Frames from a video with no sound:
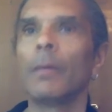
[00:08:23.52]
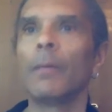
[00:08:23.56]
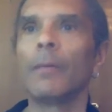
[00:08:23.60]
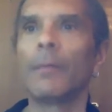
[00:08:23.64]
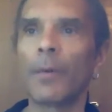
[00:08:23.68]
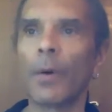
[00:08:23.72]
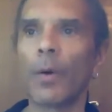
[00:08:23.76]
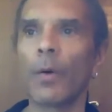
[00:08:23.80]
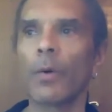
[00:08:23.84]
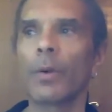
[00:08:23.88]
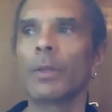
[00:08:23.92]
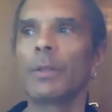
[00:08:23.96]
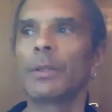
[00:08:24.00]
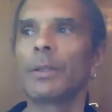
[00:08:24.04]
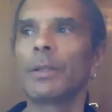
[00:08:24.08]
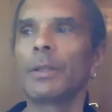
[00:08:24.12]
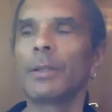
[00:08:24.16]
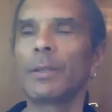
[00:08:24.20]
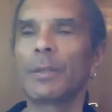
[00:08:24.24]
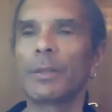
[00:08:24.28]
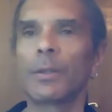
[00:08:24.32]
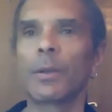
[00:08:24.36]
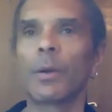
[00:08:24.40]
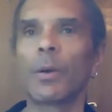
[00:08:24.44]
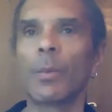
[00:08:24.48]
focusing
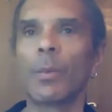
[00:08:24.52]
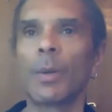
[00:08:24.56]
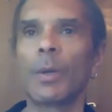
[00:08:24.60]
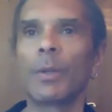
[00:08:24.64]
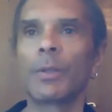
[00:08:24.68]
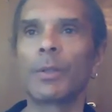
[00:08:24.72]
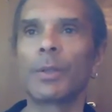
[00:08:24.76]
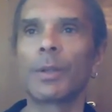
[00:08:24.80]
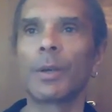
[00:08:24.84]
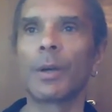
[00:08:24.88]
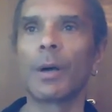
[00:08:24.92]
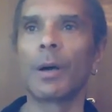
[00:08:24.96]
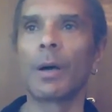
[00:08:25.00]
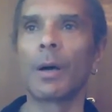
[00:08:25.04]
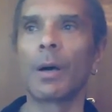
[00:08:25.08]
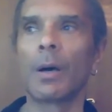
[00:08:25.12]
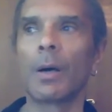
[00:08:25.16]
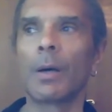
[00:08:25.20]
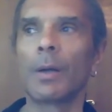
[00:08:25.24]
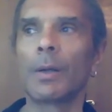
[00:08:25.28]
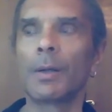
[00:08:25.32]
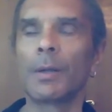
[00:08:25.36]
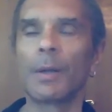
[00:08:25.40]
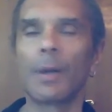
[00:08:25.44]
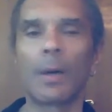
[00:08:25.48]
so much
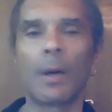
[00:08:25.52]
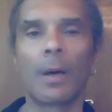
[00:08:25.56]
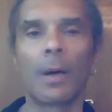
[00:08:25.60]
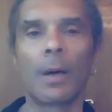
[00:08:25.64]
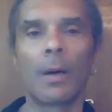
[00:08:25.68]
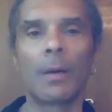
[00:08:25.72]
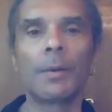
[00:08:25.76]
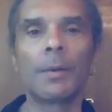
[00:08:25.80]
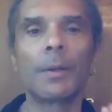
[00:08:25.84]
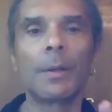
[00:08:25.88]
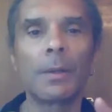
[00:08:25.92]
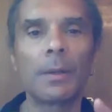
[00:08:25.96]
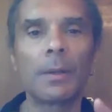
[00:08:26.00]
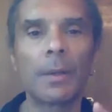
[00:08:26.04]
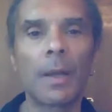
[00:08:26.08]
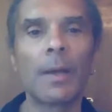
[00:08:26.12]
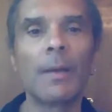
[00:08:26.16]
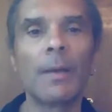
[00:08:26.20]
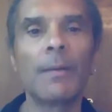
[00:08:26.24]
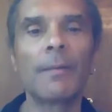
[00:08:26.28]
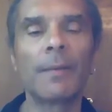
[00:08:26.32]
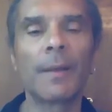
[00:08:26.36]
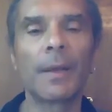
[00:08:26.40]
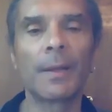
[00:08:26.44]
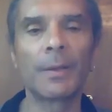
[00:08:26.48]
on the
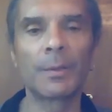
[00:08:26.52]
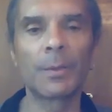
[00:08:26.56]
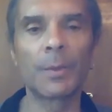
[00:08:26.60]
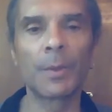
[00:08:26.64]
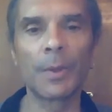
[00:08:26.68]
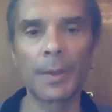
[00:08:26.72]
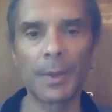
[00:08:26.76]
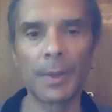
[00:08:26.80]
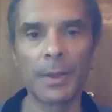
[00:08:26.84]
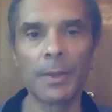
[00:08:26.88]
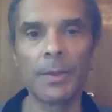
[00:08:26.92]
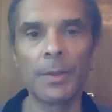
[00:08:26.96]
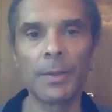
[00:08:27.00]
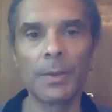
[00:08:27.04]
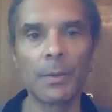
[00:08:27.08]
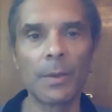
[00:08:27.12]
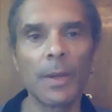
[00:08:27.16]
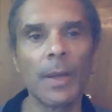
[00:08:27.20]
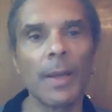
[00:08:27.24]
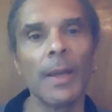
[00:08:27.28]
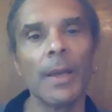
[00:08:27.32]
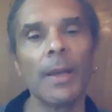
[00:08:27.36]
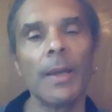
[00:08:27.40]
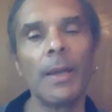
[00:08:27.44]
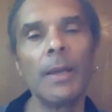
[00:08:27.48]
life that's within you.
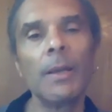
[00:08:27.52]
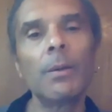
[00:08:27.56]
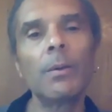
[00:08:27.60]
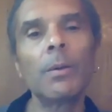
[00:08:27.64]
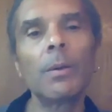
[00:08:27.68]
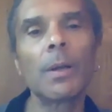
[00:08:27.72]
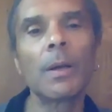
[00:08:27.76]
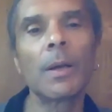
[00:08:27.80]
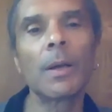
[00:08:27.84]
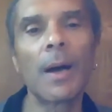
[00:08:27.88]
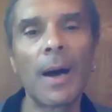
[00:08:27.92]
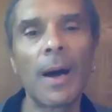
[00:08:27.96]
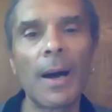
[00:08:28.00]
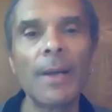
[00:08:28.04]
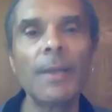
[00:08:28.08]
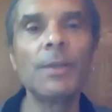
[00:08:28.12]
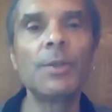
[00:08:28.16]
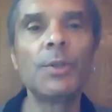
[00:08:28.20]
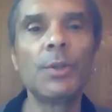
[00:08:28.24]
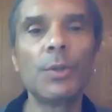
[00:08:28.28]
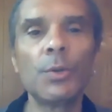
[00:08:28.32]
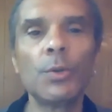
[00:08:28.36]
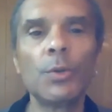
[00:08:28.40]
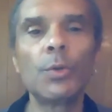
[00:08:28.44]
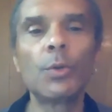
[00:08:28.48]
It'll guide
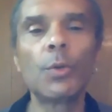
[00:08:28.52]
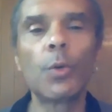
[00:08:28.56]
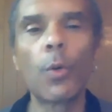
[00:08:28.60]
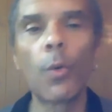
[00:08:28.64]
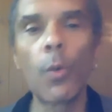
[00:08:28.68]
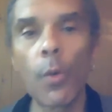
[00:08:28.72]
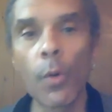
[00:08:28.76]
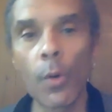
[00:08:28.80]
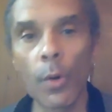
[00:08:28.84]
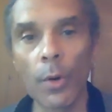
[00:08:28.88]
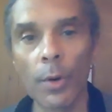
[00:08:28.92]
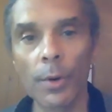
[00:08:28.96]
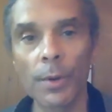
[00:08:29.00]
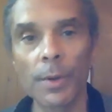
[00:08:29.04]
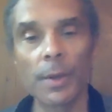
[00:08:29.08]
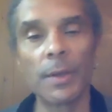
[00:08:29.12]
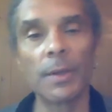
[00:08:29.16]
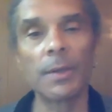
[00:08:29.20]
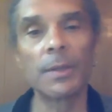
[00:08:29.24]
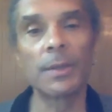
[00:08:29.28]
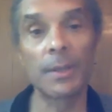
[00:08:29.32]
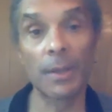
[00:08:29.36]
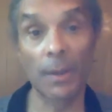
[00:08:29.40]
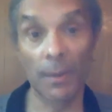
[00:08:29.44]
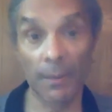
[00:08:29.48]
you toward
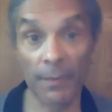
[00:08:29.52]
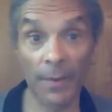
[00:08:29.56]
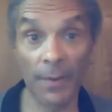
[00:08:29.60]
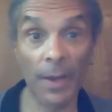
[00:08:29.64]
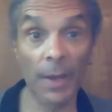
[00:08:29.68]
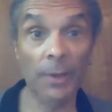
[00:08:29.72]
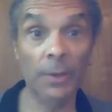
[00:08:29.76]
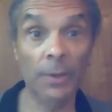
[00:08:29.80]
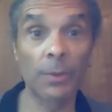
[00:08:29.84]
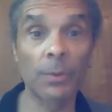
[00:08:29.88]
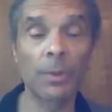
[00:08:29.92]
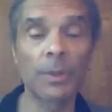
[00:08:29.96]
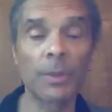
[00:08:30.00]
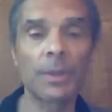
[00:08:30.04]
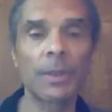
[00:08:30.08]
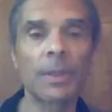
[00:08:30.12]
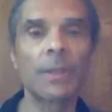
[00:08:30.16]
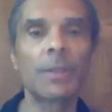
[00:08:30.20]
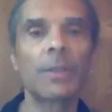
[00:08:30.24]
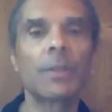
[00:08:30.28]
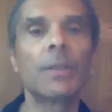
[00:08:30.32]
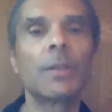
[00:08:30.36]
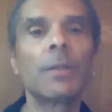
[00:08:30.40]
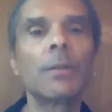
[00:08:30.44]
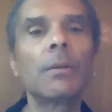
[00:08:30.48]

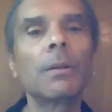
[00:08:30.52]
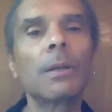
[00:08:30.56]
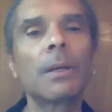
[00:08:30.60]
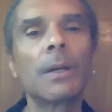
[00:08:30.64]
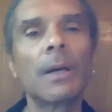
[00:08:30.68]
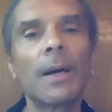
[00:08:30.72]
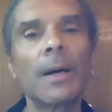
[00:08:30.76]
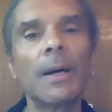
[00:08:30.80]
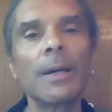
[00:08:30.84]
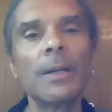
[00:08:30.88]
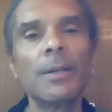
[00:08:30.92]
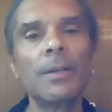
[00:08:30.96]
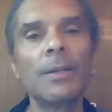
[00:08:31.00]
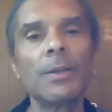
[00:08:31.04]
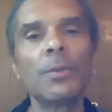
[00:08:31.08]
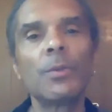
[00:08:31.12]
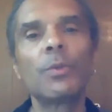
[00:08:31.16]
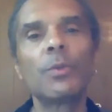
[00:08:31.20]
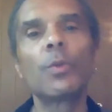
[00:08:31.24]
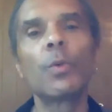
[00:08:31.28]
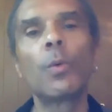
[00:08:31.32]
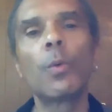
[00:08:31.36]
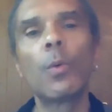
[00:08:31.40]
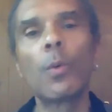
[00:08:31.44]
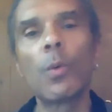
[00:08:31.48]
self-actualization. It'll guide you
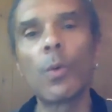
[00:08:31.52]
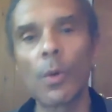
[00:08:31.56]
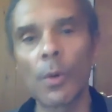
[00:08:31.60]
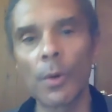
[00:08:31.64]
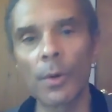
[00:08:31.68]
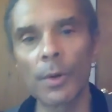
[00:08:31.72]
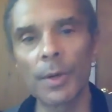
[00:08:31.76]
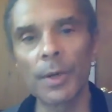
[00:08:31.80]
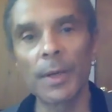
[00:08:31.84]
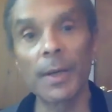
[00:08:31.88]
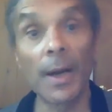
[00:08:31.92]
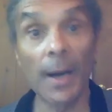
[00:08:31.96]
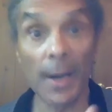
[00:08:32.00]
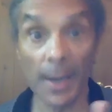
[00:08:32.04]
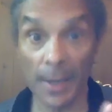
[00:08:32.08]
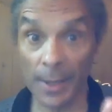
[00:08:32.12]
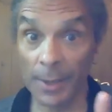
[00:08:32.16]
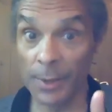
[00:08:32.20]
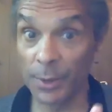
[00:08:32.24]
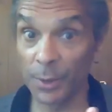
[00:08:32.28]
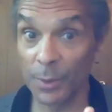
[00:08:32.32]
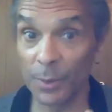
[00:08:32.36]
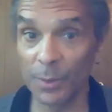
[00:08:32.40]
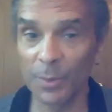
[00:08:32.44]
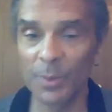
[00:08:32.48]
toward,
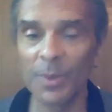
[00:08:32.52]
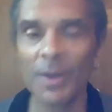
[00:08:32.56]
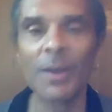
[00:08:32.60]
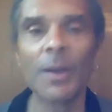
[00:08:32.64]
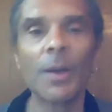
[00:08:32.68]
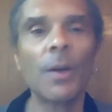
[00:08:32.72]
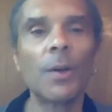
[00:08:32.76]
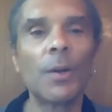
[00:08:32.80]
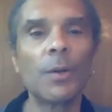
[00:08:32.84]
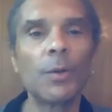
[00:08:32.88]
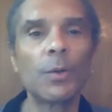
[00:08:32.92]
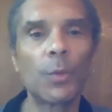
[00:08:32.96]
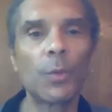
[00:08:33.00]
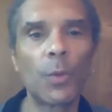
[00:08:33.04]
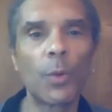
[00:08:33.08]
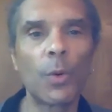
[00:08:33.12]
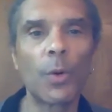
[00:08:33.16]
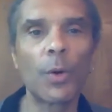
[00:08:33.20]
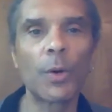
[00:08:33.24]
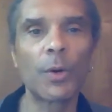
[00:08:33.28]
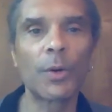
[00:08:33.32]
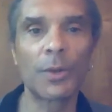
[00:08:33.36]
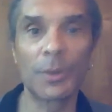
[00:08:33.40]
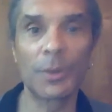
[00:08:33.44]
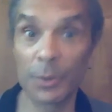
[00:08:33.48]

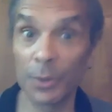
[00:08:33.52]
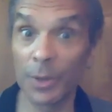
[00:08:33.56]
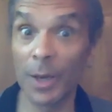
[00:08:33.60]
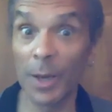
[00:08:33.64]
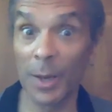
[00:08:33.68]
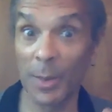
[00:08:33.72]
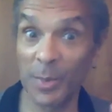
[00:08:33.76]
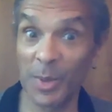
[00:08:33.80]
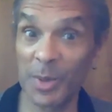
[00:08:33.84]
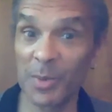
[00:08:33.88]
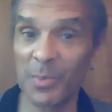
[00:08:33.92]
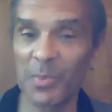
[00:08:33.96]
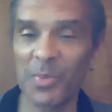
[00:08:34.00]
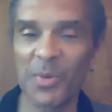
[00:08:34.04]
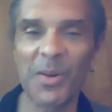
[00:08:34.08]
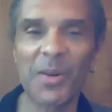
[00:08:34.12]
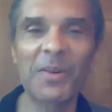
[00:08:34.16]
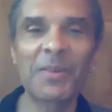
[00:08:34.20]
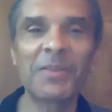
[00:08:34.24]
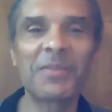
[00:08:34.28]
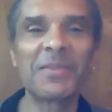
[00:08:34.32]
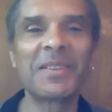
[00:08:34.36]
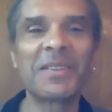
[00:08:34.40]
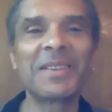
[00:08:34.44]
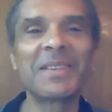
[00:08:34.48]
because you got to be a
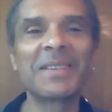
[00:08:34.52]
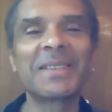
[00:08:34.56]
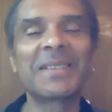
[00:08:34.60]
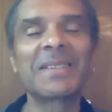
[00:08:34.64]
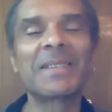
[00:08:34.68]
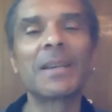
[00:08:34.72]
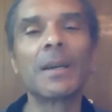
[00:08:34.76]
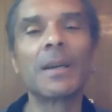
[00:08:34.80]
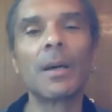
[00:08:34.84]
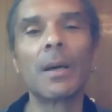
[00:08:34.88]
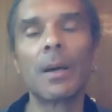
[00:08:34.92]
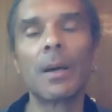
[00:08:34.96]
part of this